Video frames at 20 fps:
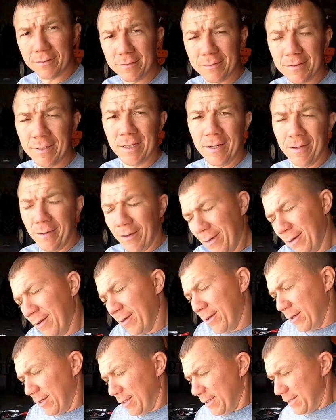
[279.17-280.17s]
and
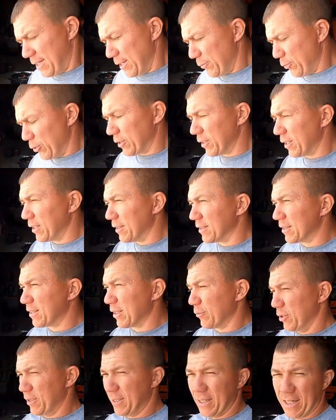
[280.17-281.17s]
typically in the
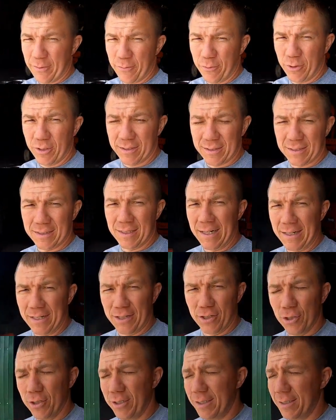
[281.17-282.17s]
summertime when it's
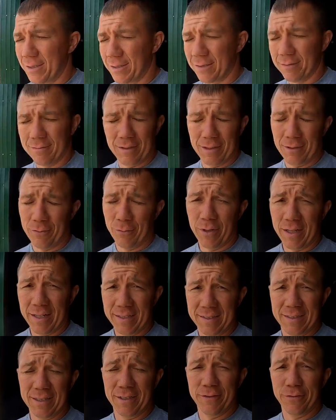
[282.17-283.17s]
90 degrees, I don't wear
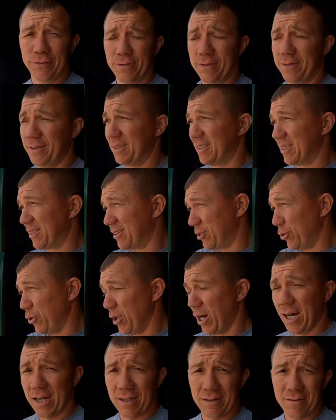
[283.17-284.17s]
that stuff. It's
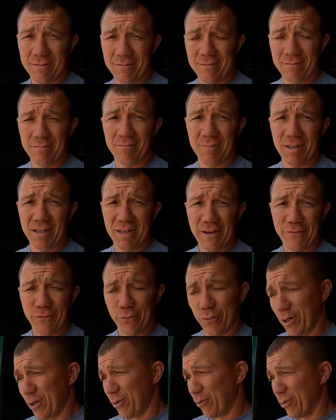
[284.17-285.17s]
too hot. I have
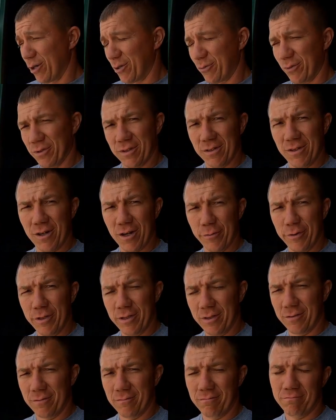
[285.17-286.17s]
to wear it at work with the
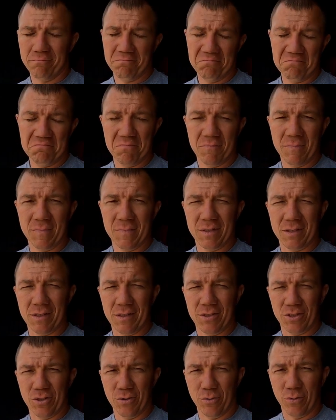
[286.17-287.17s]
Army, and so
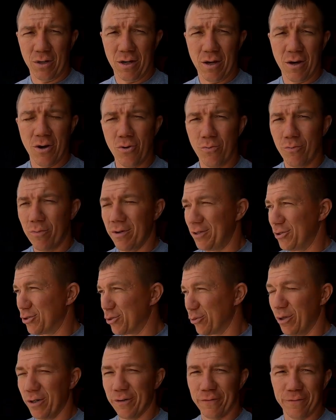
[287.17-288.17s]
I just don't wear it at home. I
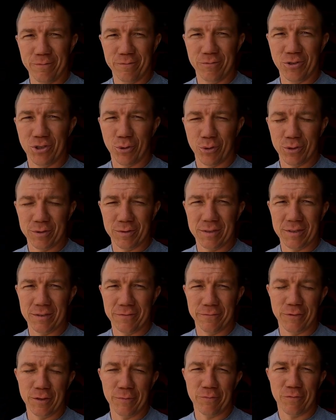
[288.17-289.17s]
usually wear shorts
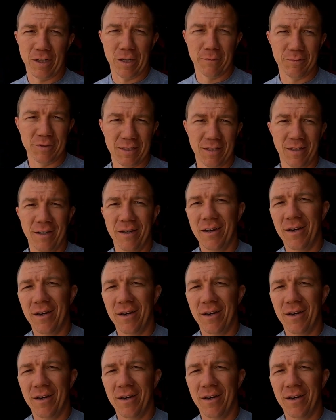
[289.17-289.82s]
and flip-flops.